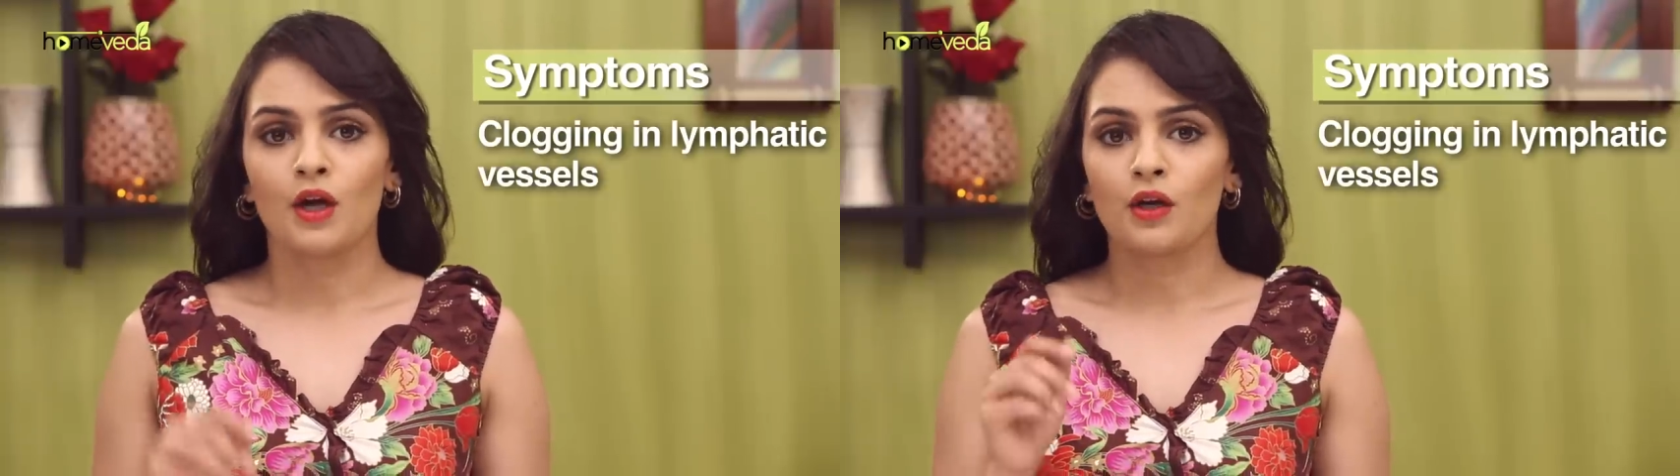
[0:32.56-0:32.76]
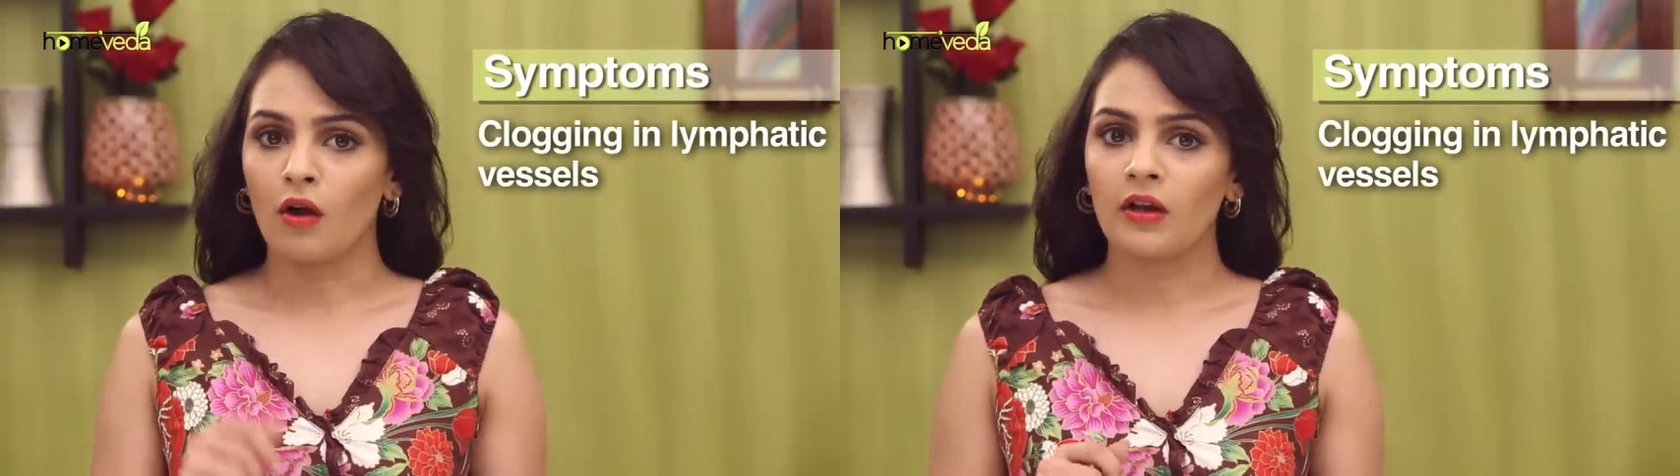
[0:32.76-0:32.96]

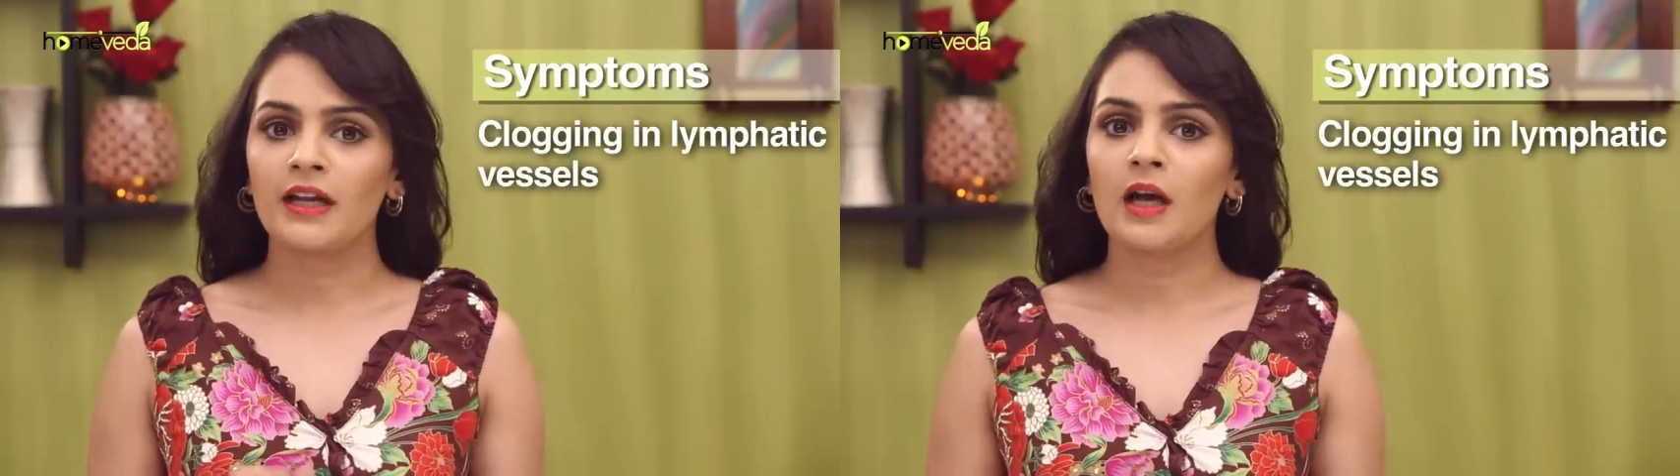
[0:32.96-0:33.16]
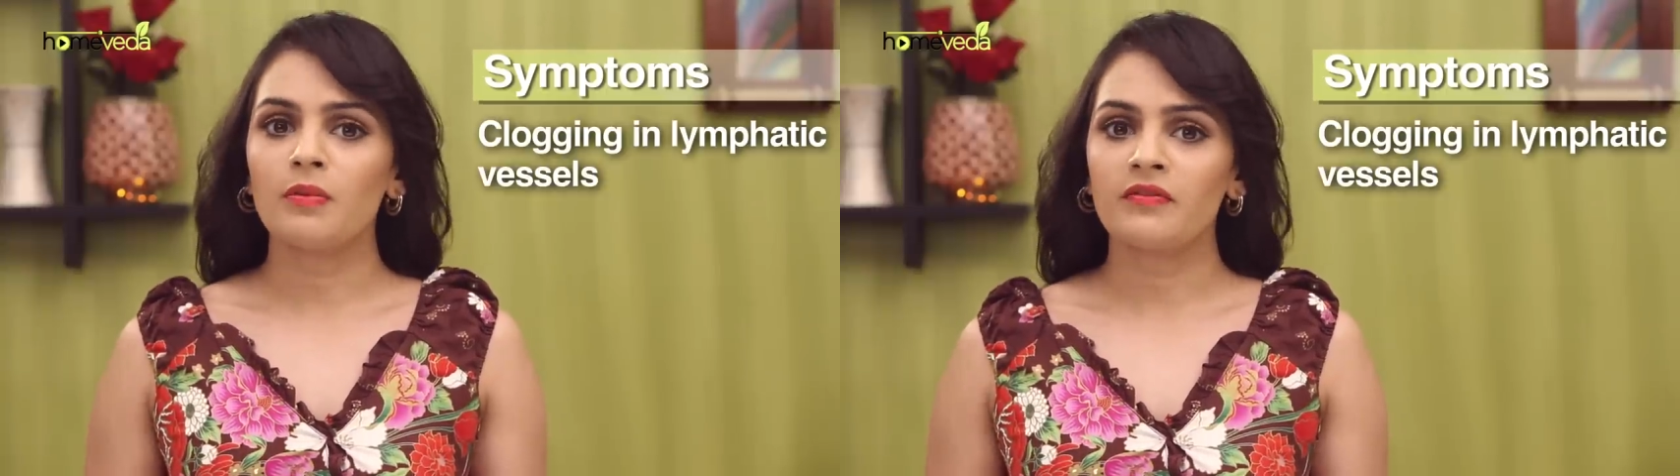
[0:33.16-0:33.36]
Clogging
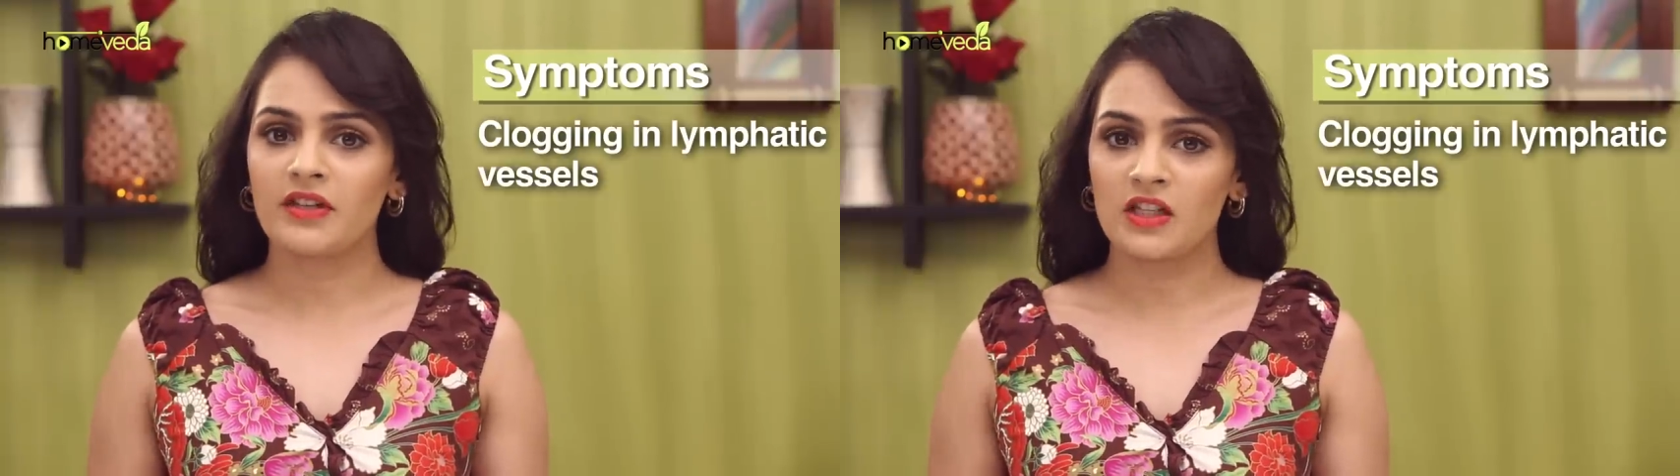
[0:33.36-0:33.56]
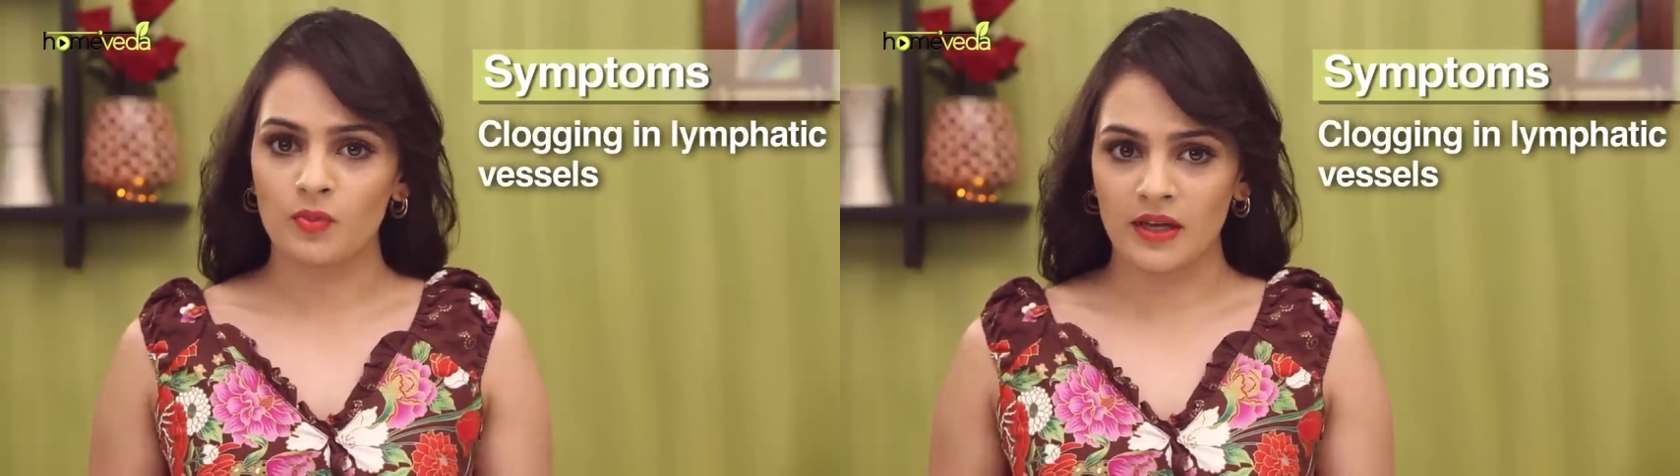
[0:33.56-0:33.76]
up of
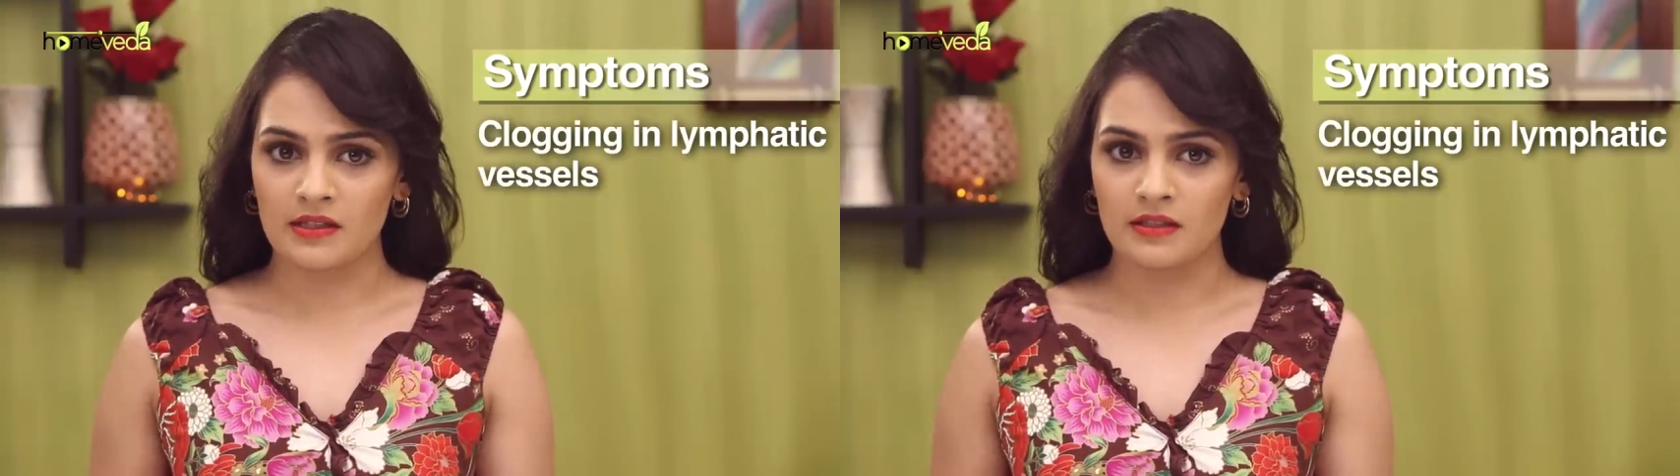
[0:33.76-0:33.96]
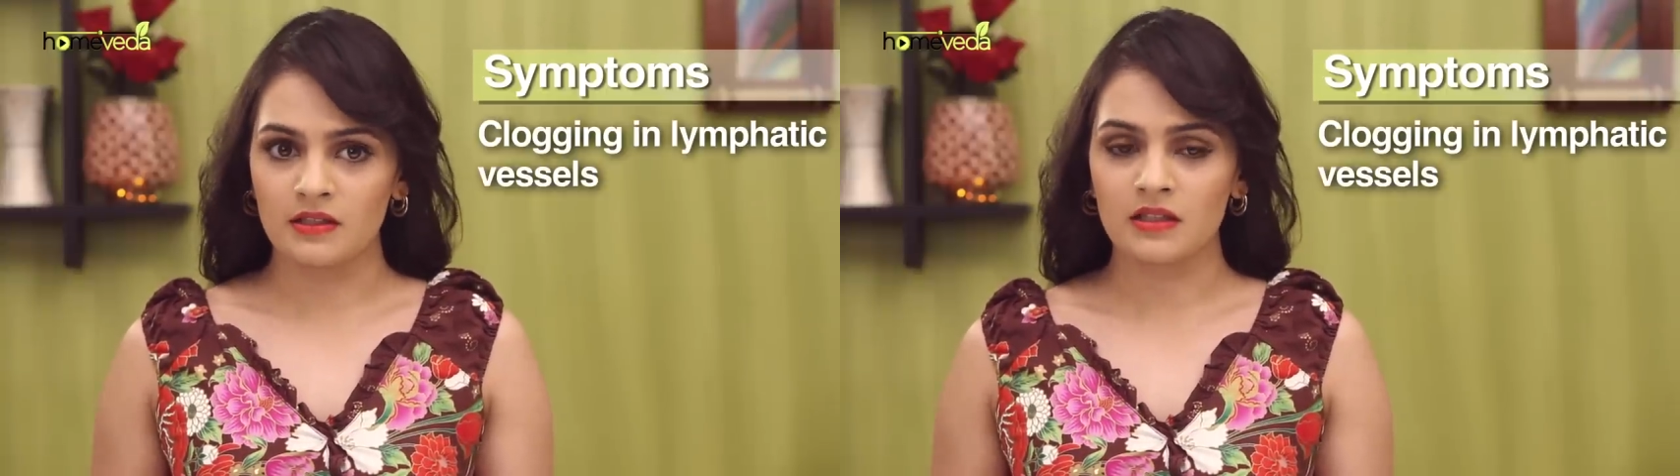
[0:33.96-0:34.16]
these
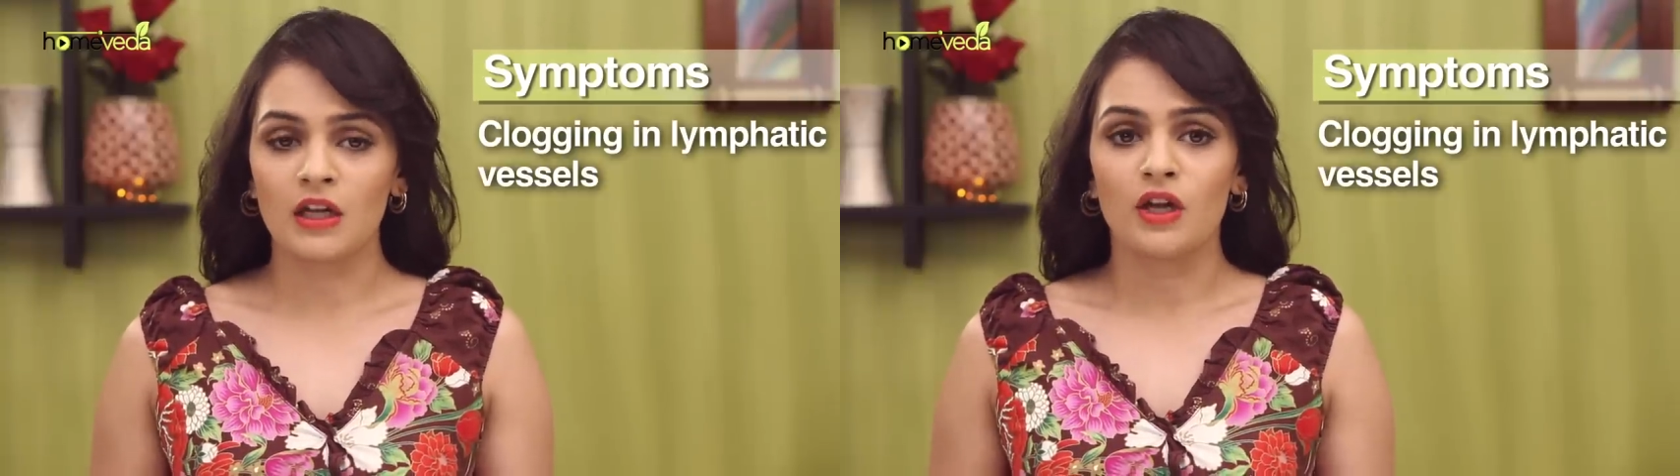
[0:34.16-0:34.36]
vessels